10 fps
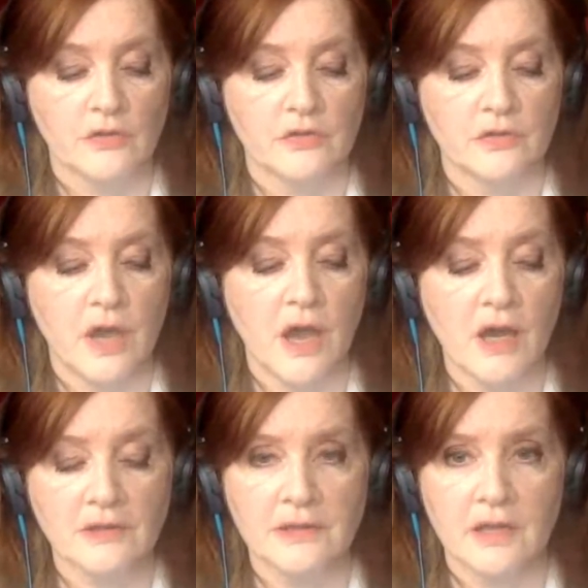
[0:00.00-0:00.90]
what
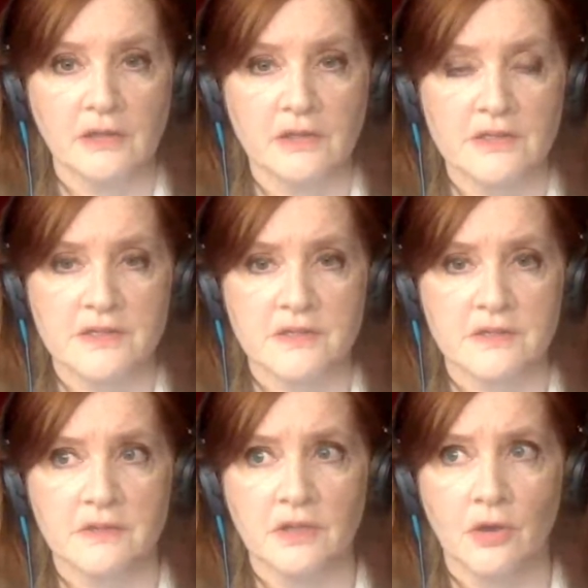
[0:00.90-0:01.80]

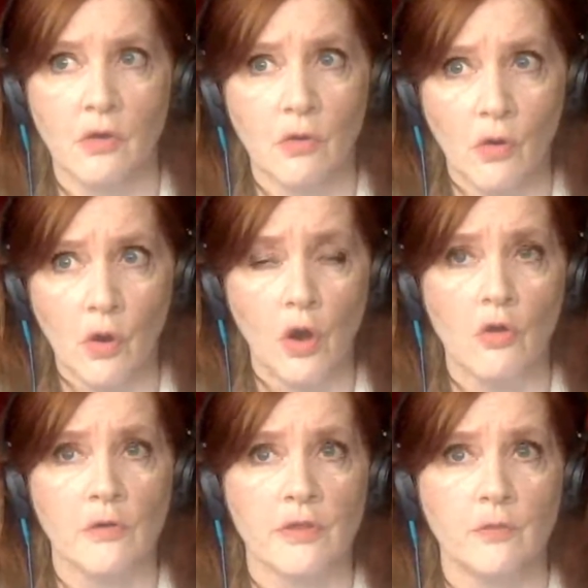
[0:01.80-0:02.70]
hardliners, you know,
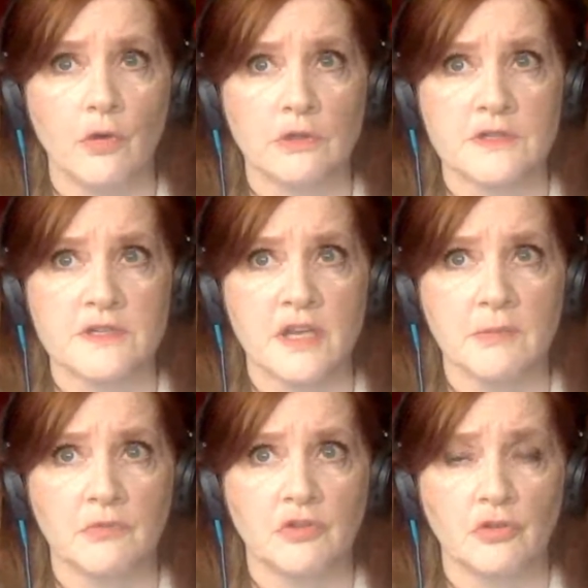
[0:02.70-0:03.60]
all over the world
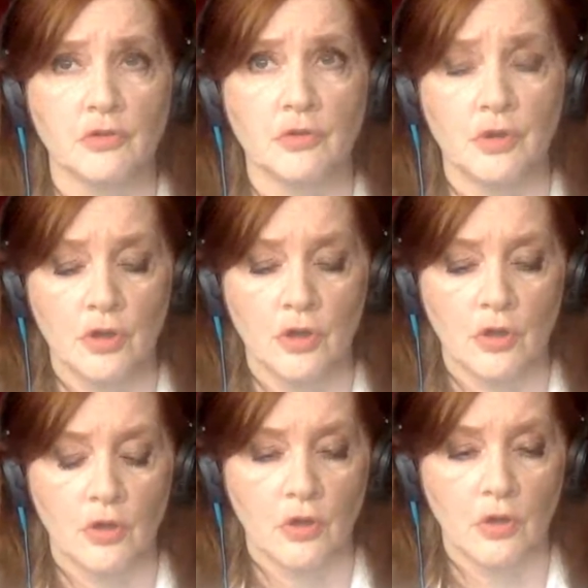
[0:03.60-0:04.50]
seem to
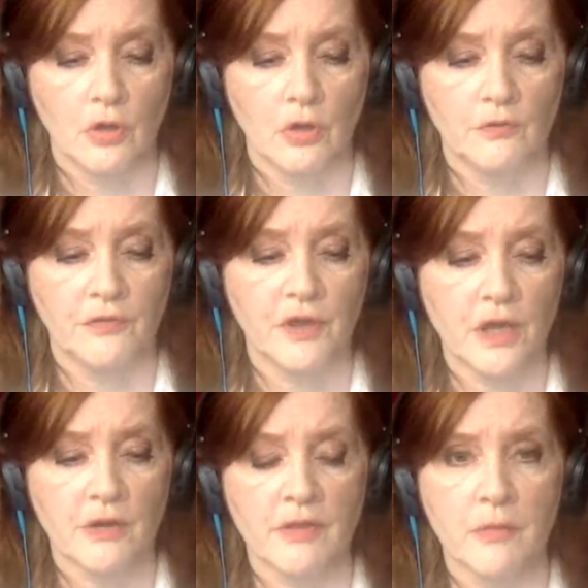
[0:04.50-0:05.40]

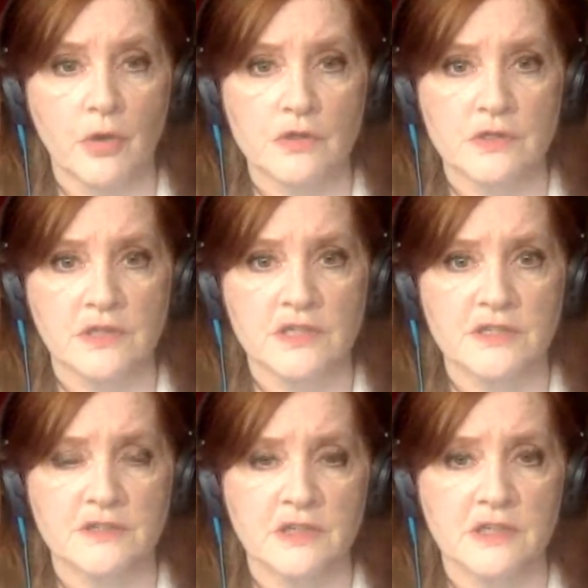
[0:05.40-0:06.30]
fear the most
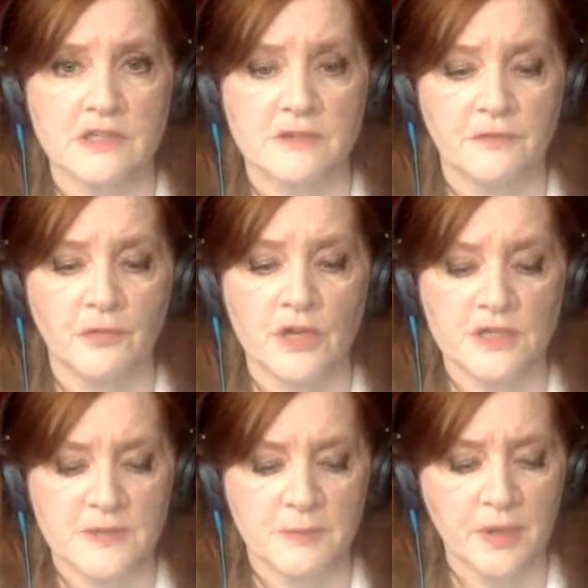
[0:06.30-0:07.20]
is
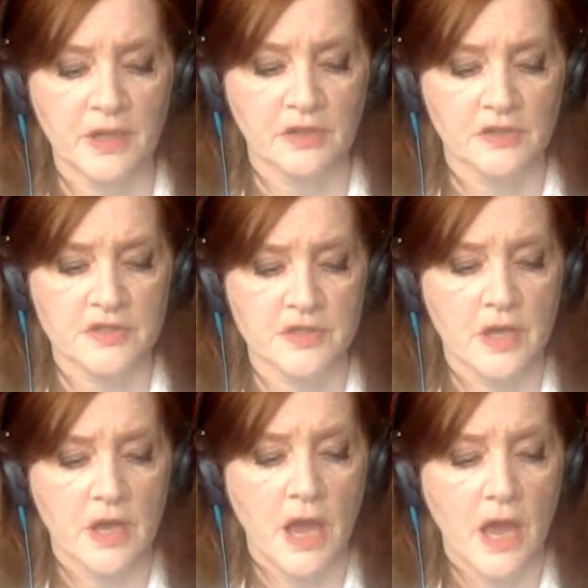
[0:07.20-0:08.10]
free
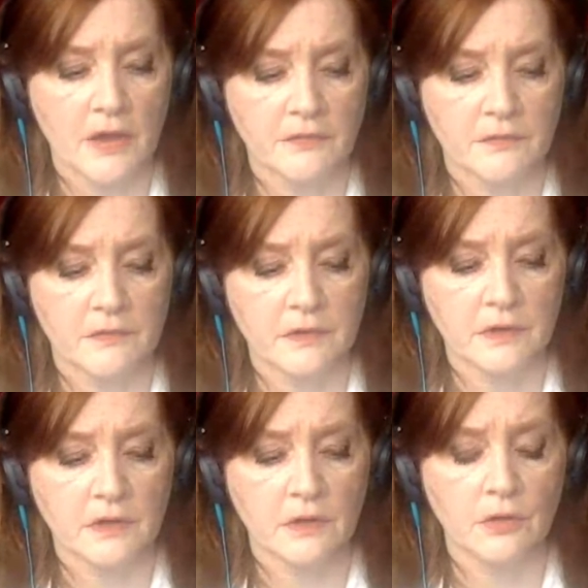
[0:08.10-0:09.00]
speech. And
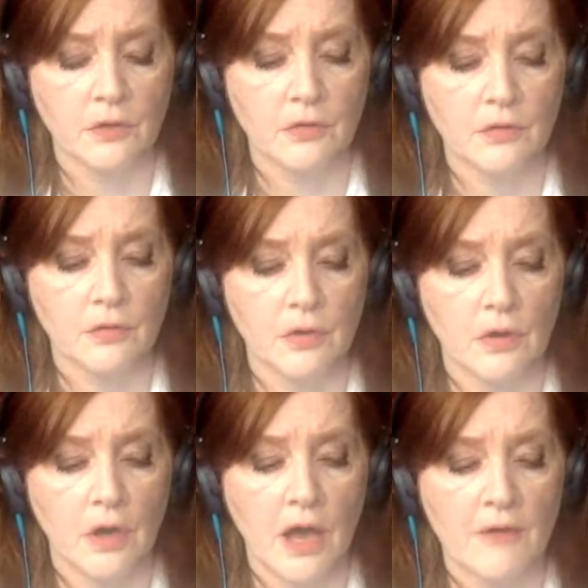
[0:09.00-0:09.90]

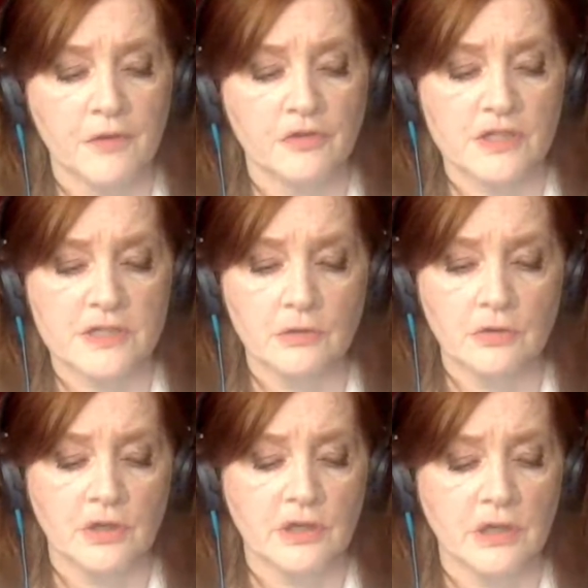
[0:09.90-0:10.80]
who, if you just
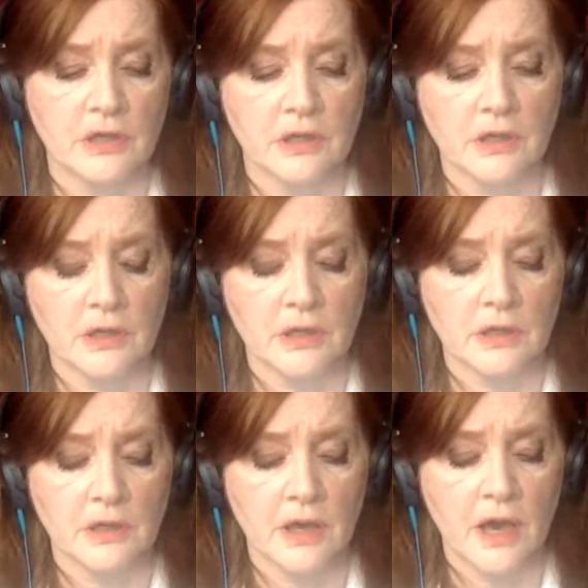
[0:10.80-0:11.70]
look
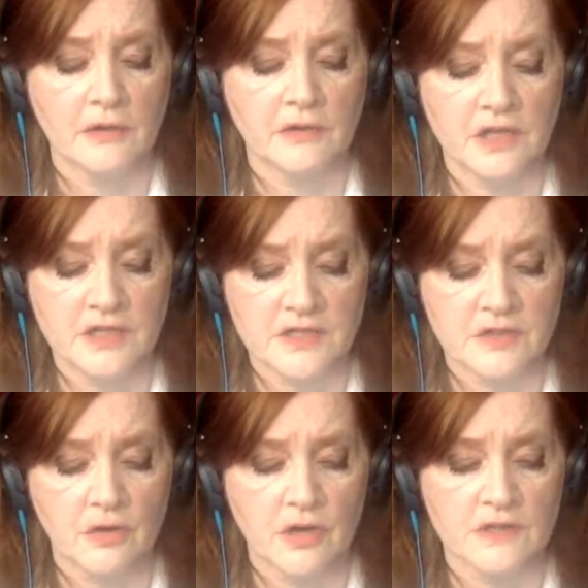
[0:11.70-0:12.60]
at
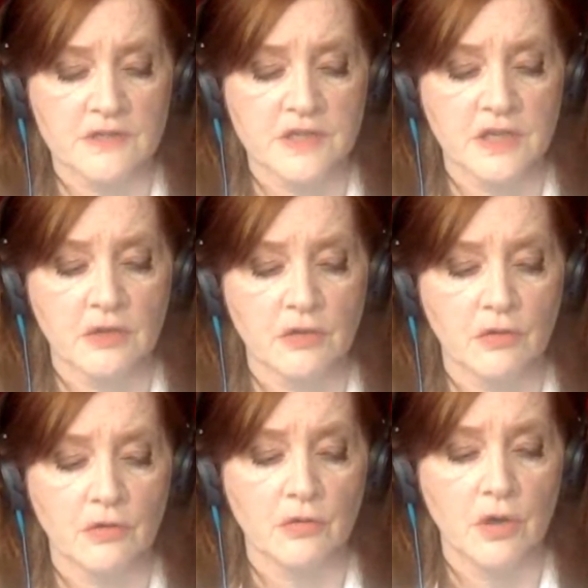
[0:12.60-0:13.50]
history and
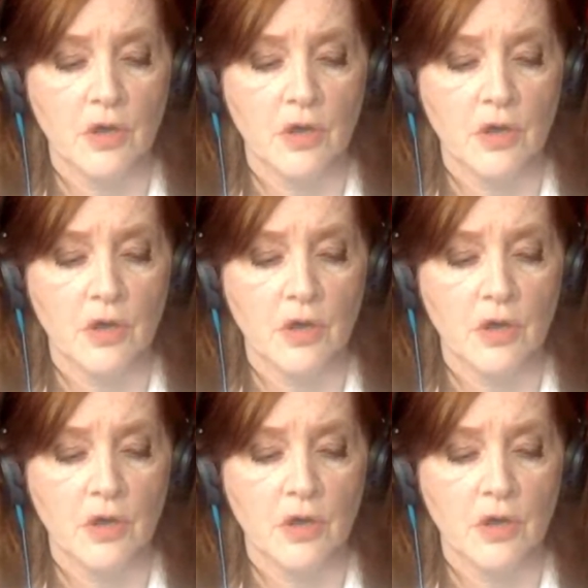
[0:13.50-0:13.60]
see